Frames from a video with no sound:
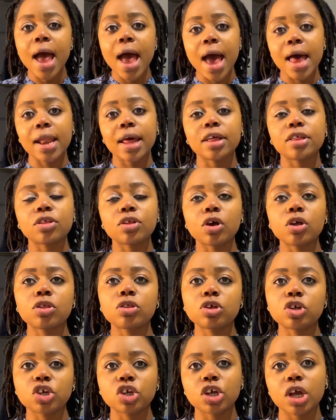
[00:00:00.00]
and I thought
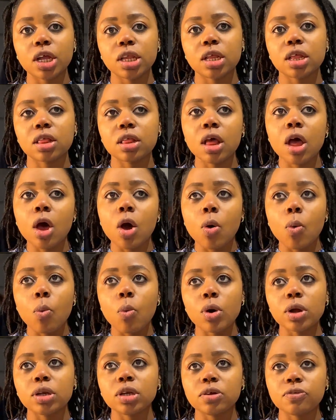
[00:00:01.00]
to share this
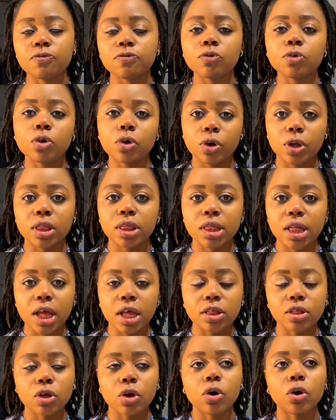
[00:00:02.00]
wonderful
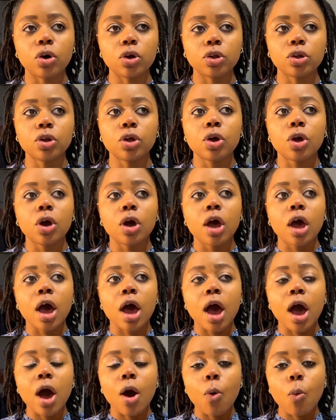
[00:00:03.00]
context on
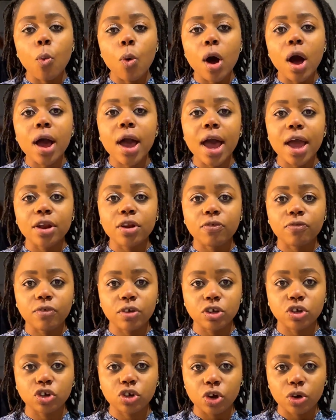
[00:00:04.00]
what kind of
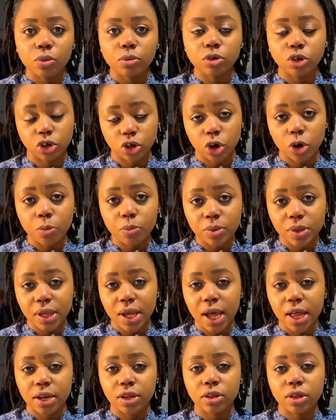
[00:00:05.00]
jobs
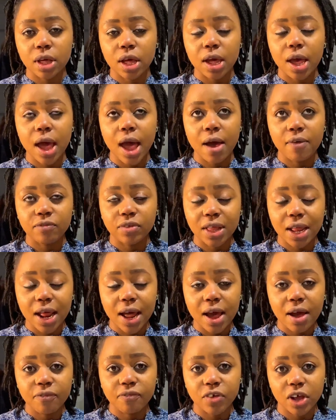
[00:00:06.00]
can that
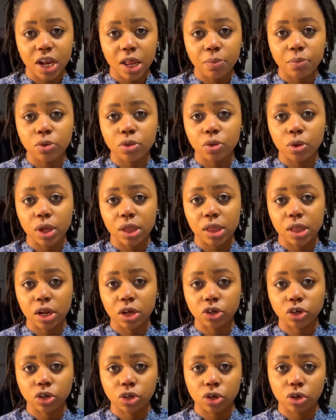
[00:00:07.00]
are available to
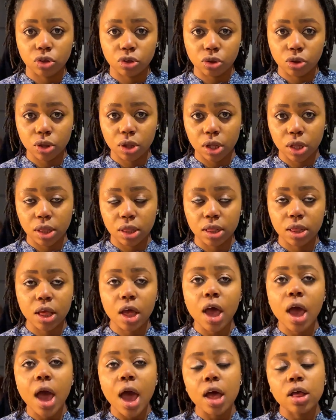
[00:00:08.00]
international students.
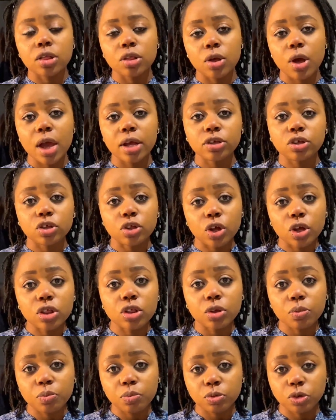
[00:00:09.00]
So I thought
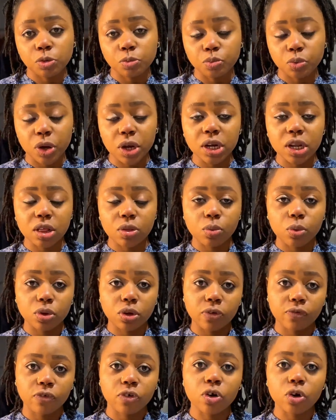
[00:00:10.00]
to bring this
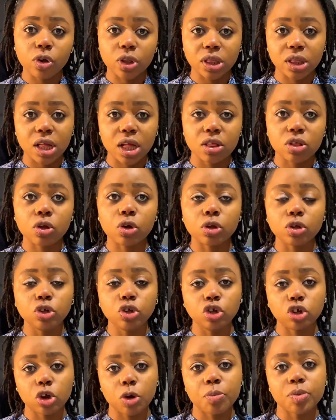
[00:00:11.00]
wonderful content on
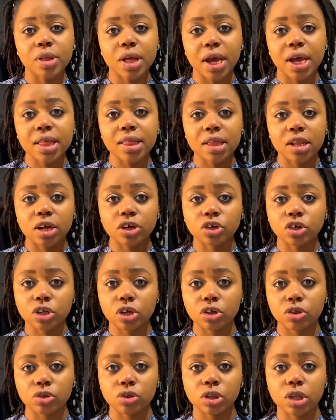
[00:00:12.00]
jobs that
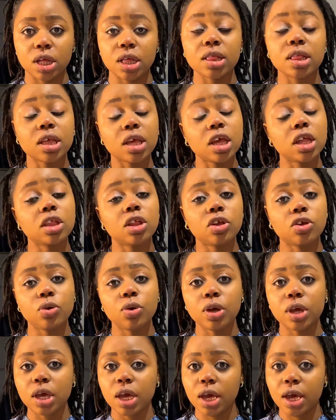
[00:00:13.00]
international students in the
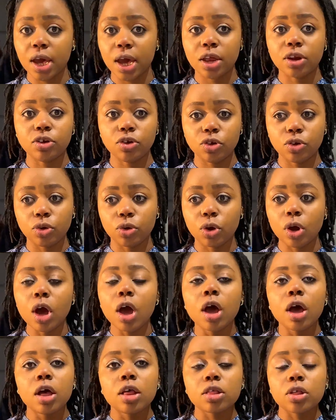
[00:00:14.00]
UK can do.
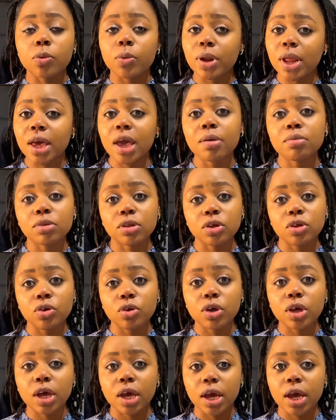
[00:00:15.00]
So when I came to the
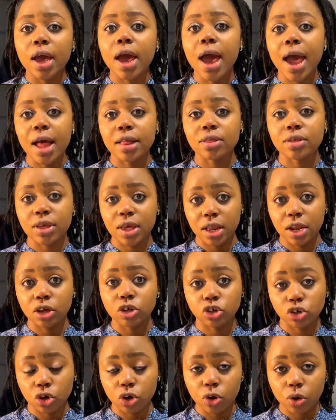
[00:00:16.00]
UK, I had to get a
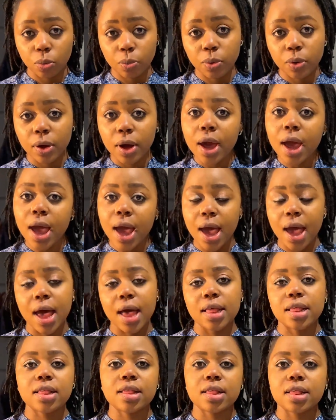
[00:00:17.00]
job
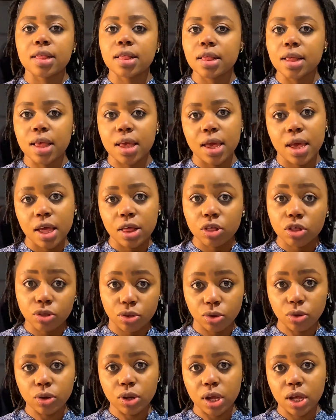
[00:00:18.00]
as a
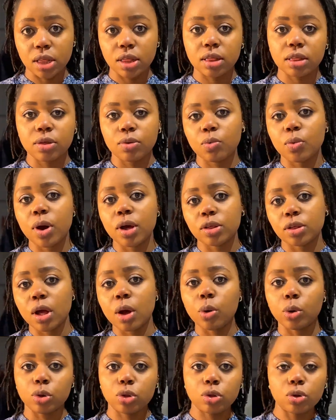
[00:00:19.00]
student whilst I
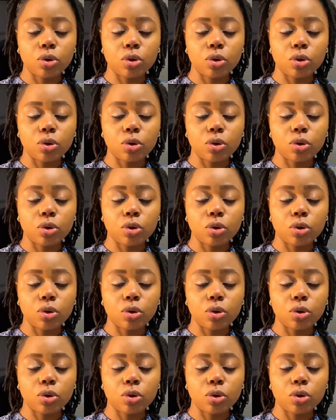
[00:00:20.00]
was